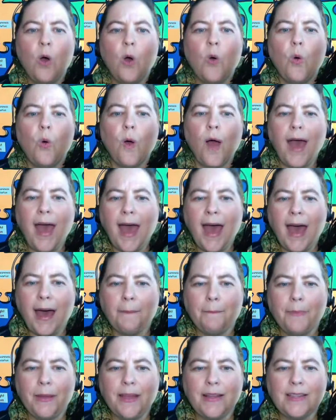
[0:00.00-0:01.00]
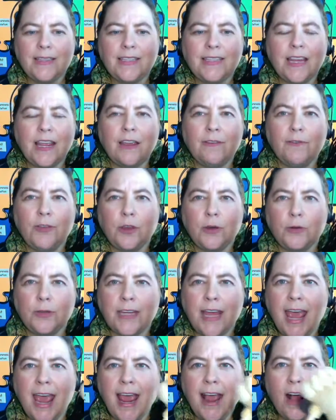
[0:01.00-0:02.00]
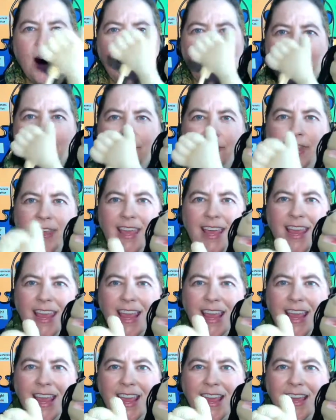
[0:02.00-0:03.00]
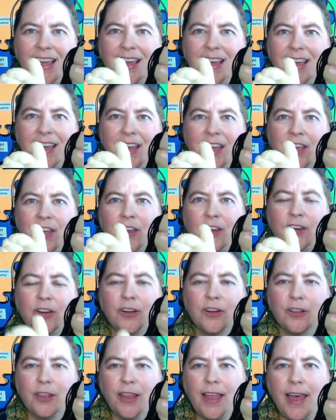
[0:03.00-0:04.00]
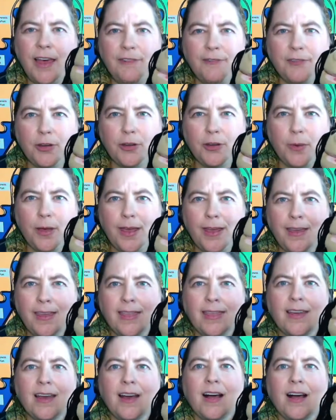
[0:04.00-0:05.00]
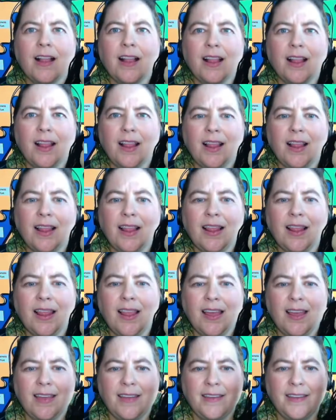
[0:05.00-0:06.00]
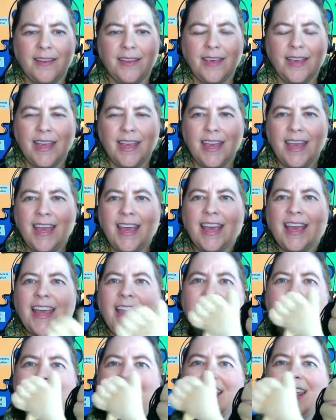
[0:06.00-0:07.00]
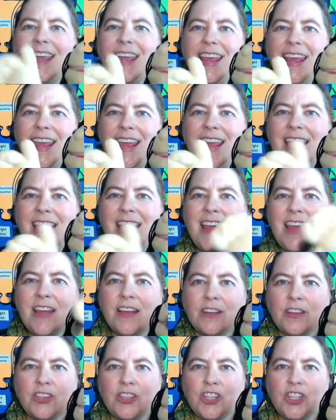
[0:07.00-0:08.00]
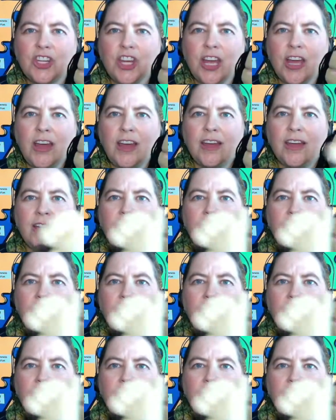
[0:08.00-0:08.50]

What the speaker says: what happens if you take off the e? You're left with ul. In ege,